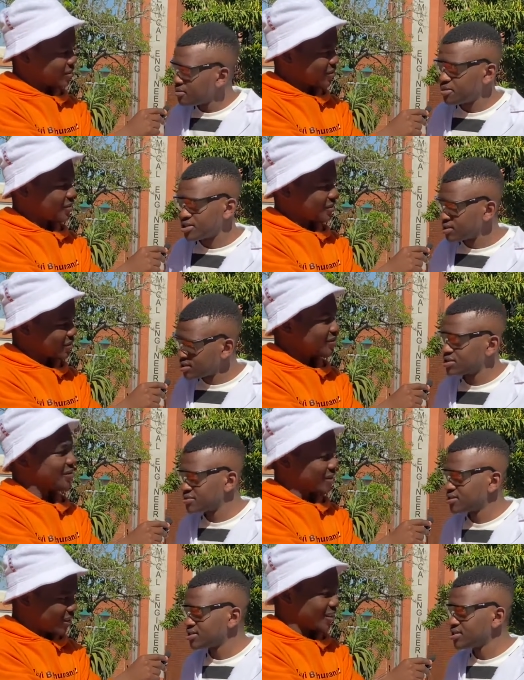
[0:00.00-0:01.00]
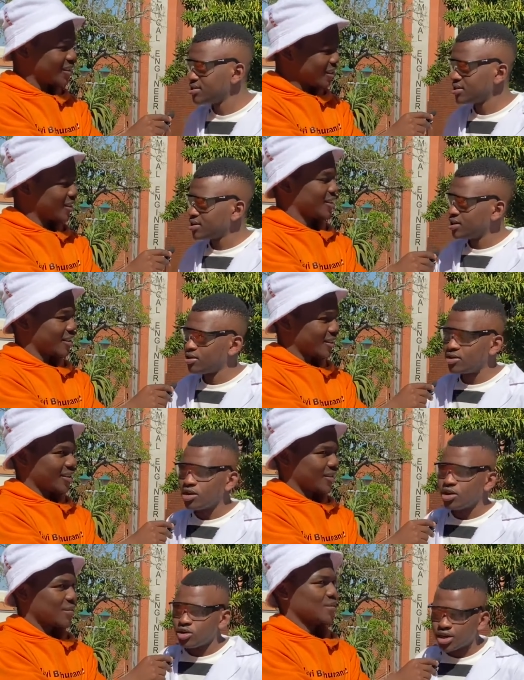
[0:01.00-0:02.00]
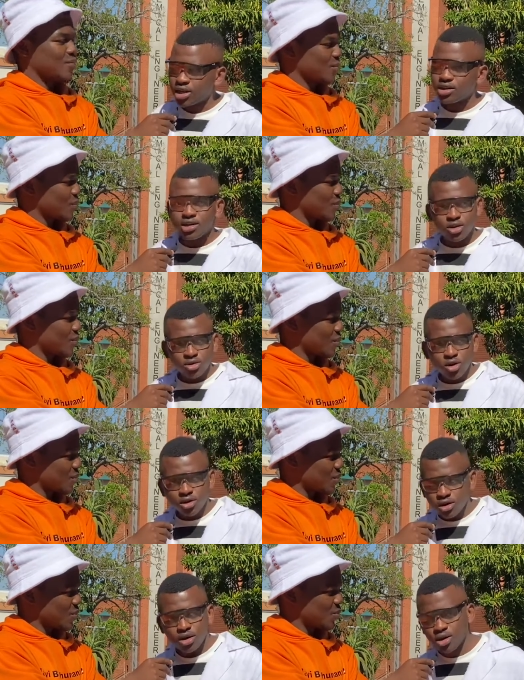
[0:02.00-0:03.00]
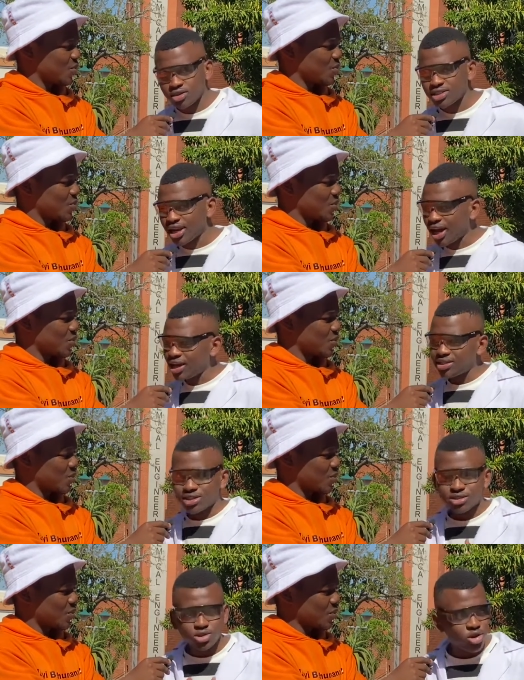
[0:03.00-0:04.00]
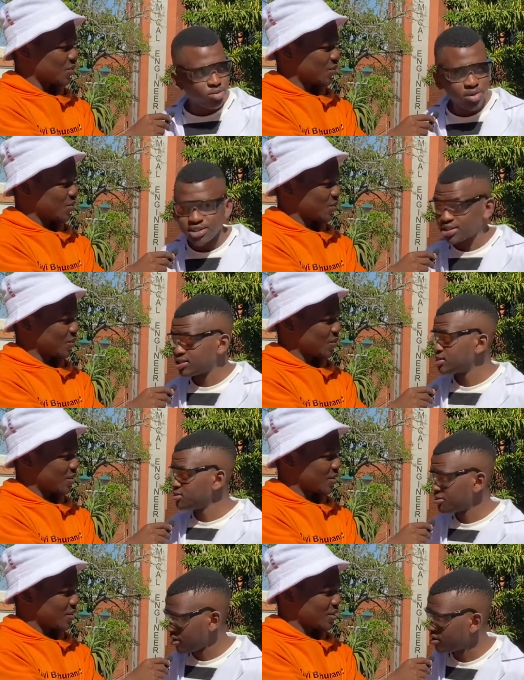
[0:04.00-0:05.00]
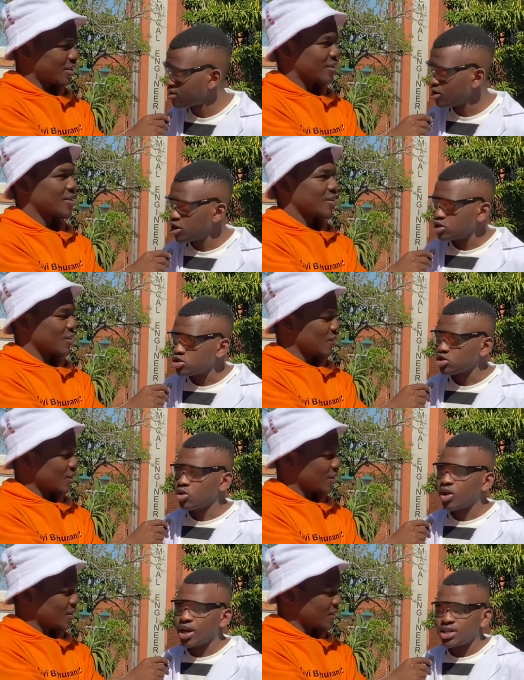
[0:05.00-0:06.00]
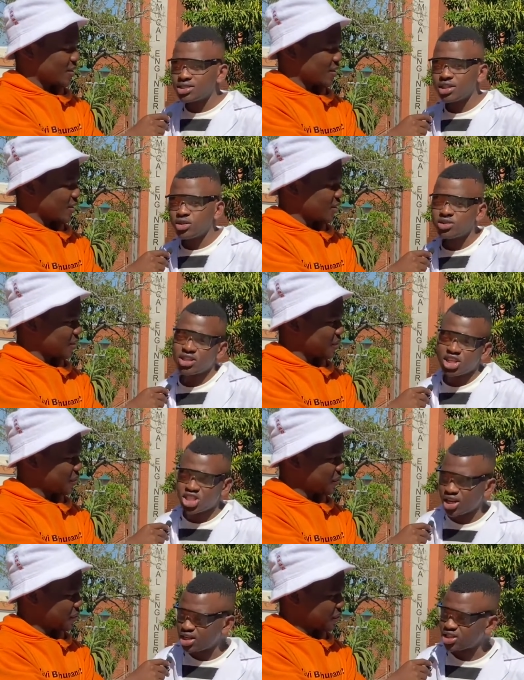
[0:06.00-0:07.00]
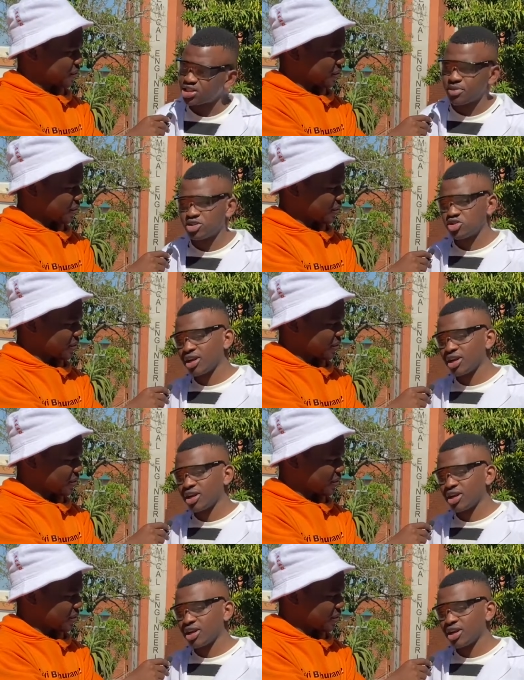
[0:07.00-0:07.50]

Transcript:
Speaker 1: happens. This is what's it, you know. You can, you know, cross night and do your best and still fail. So I can say those are the challenges. But